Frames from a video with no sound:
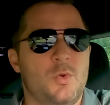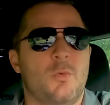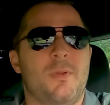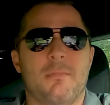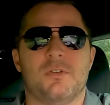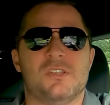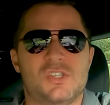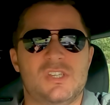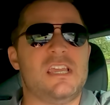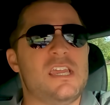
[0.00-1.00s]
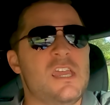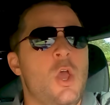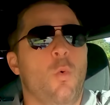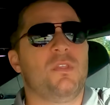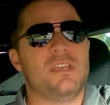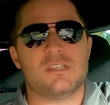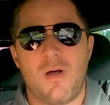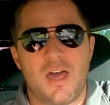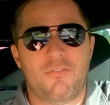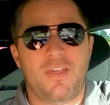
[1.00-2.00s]
you'll be able to see what these
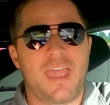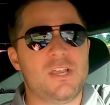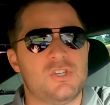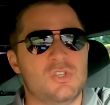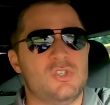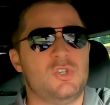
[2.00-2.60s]
modifications